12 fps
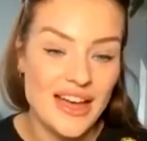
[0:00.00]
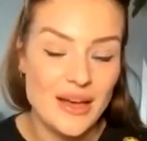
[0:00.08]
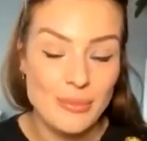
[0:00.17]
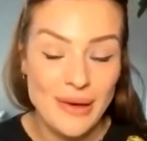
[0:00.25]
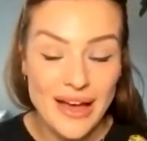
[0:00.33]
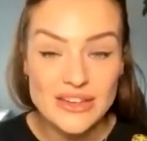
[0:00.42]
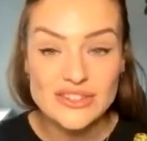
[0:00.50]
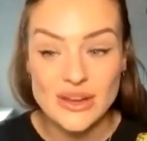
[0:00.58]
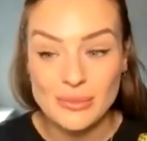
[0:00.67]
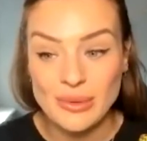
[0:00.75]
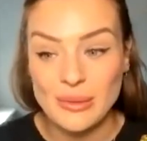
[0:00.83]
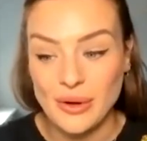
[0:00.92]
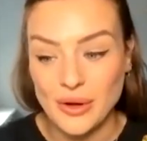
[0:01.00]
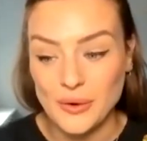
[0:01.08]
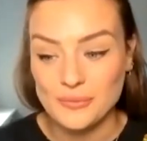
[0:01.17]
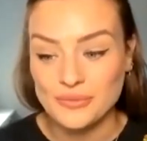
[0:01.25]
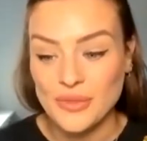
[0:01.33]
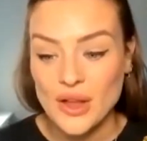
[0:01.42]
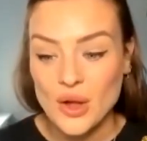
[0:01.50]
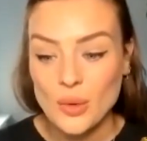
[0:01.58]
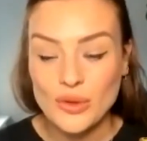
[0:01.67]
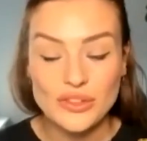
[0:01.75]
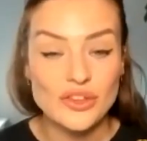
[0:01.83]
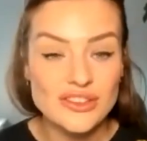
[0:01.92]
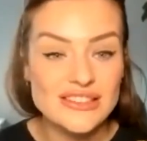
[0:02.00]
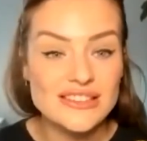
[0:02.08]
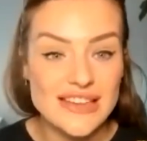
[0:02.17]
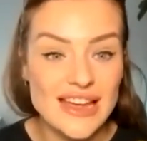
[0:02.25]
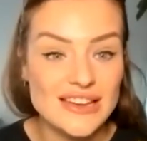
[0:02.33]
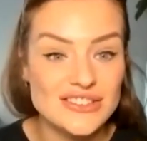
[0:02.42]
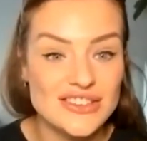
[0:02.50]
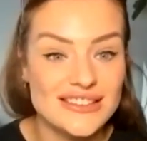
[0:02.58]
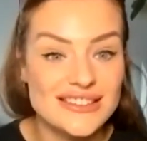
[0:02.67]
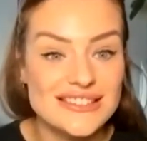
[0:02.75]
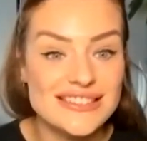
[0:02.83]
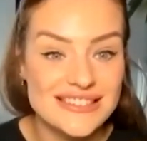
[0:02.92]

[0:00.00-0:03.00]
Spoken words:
passionate people with good intentions,